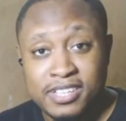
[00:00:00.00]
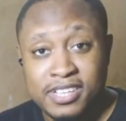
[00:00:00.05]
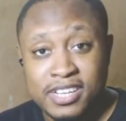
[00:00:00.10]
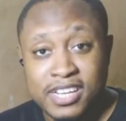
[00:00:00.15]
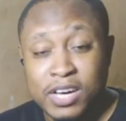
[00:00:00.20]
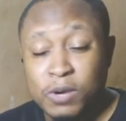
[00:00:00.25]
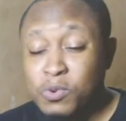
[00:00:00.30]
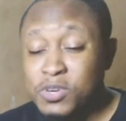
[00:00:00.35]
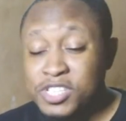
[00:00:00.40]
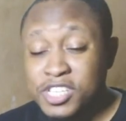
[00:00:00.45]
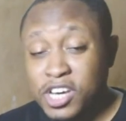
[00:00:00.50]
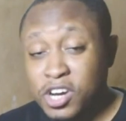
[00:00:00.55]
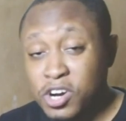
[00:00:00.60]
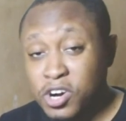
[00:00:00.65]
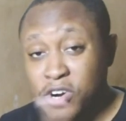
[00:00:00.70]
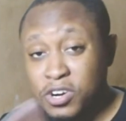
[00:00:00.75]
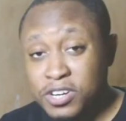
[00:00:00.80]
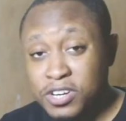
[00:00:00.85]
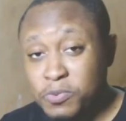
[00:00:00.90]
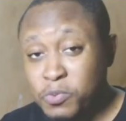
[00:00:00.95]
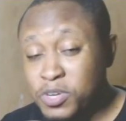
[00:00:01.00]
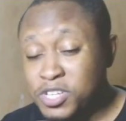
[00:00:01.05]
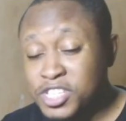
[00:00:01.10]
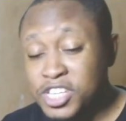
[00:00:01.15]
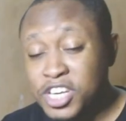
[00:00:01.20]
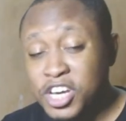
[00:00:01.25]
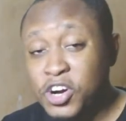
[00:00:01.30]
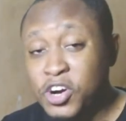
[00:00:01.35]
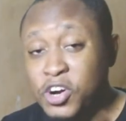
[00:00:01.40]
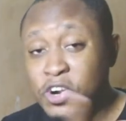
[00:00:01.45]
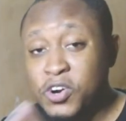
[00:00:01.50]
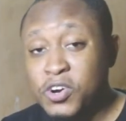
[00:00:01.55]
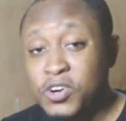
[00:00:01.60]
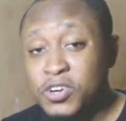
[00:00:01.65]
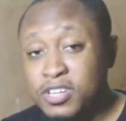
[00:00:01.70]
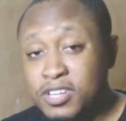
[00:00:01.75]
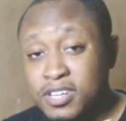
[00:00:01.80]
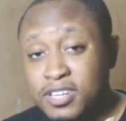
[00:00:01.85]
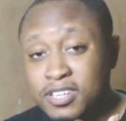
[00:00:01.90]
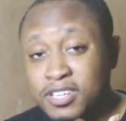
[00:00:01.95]
Like once I heard the,
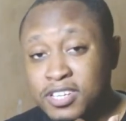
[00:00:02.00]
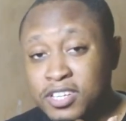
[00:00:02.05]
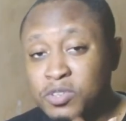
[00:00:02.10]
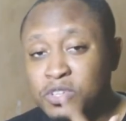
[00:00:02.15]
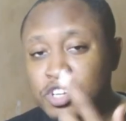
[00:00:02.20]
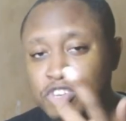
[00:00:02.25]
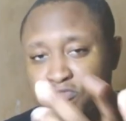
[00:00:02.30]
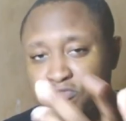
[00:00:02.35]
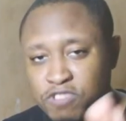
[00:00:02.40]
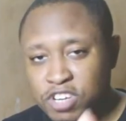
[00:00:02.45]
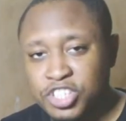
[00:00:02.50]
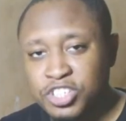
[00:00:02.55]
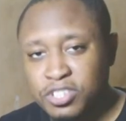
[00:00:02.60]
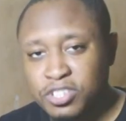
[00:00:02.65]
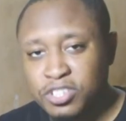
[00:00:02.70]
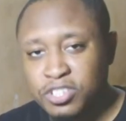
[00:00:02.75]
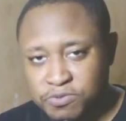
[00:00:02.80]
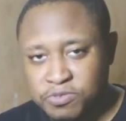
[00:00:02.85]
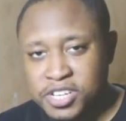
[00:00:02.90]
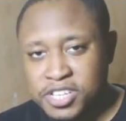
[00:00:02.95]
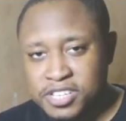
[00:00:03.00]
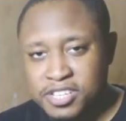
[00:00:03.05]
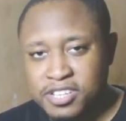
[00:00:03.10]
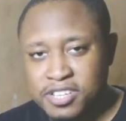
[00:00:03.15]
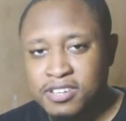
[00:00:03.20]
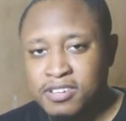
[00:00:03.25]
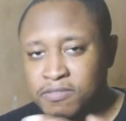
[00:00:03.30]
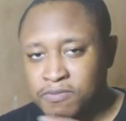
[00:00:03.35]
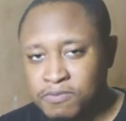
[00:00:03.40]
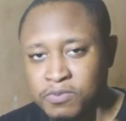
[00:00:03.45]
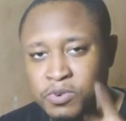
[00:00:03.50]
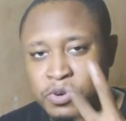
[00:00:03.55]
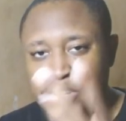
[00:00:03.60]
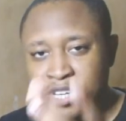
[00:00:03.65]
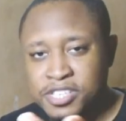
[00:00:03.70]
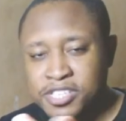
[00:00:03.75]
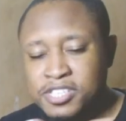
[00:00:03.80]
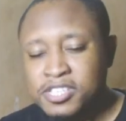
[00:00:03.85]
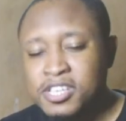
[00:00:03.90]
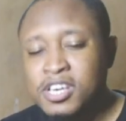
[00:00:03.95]
the original Frieza
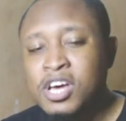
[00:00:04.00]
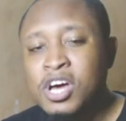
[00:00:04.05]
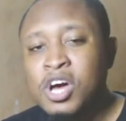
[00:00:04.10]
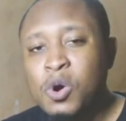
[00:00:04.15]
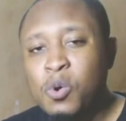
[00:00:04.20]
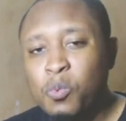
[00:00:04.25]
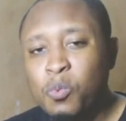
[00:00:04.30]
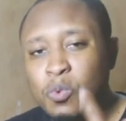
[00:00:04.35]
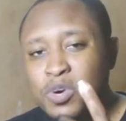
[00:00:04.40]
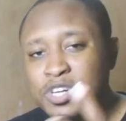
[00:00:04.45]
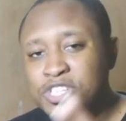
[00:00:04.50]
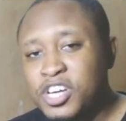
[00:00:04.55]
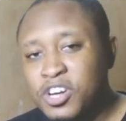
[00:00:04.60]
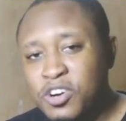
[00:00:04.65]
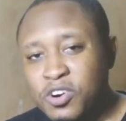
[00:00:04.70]
voice, I was